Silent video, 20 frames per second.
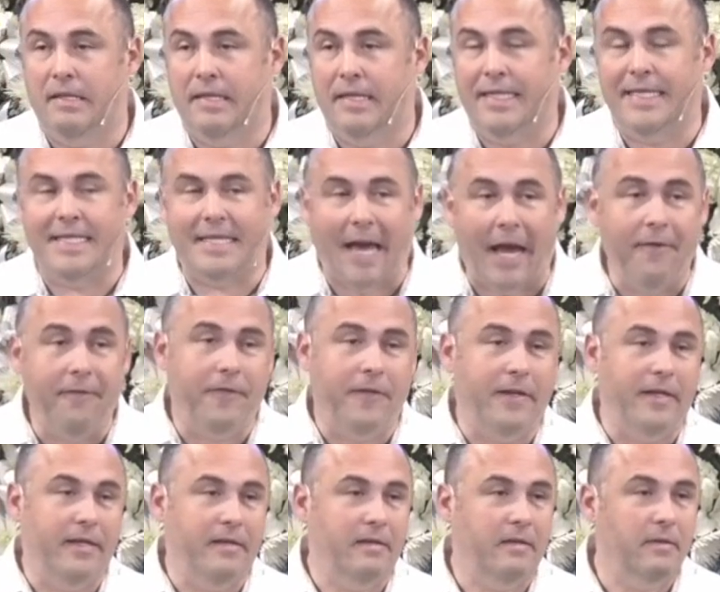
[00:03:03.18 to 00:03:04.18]

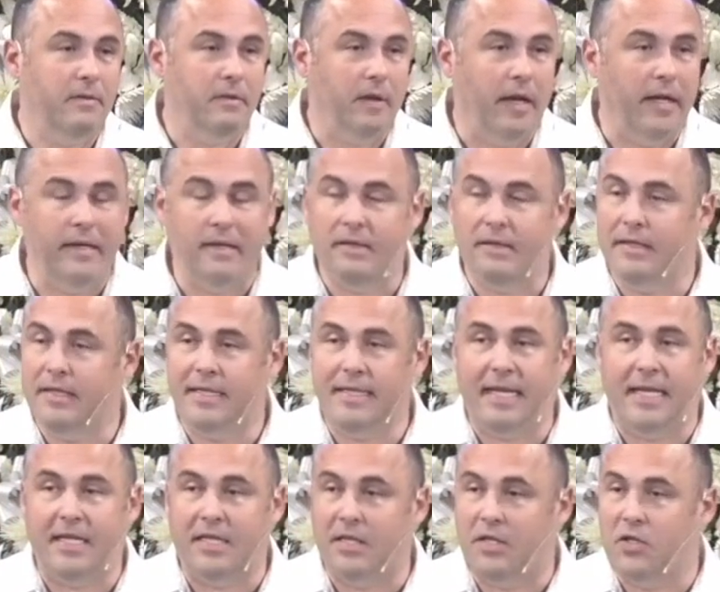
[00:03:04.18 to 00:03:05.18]
stifling, right? It
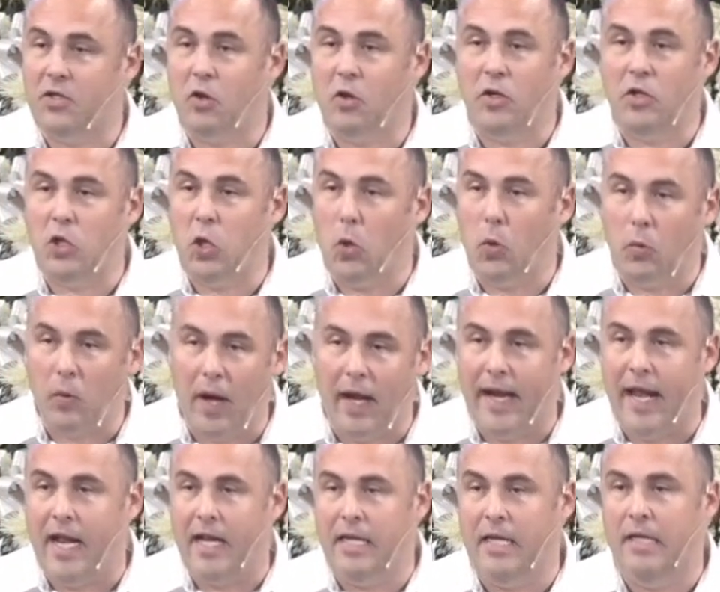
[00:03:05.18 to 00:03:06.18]
takes the starch
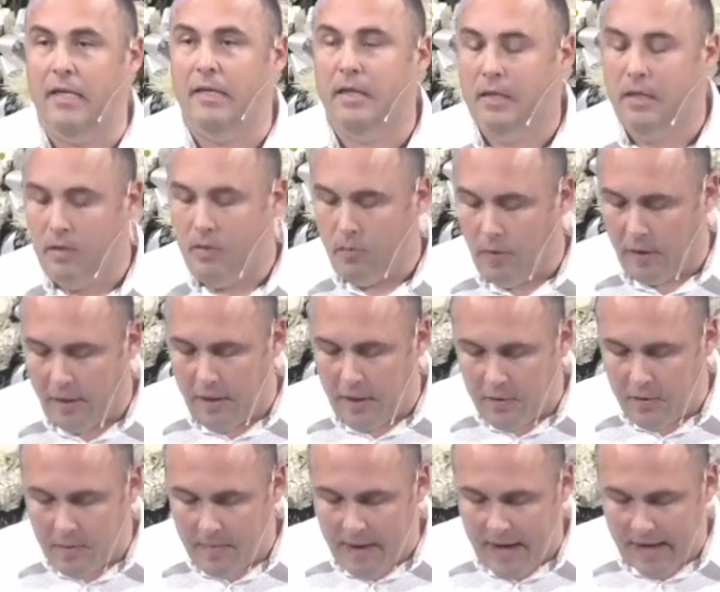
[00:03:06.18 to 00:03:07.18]
right out of you, working
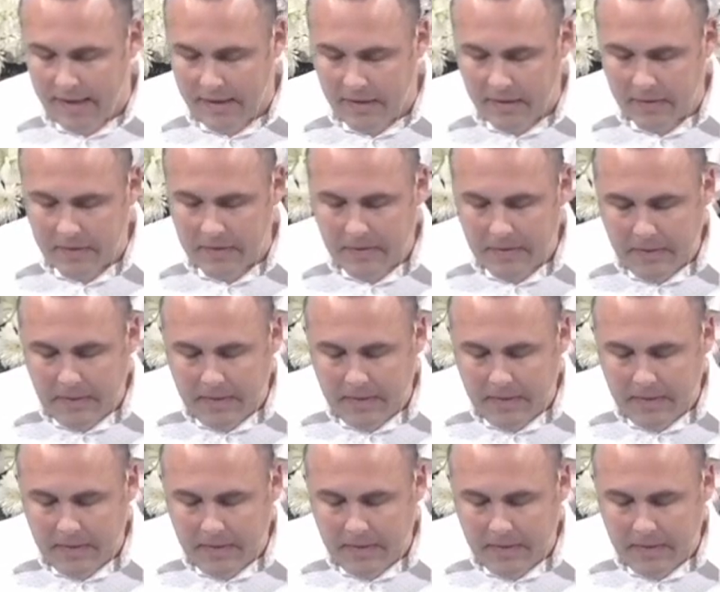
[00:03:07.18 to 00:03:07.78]
under a bad leader.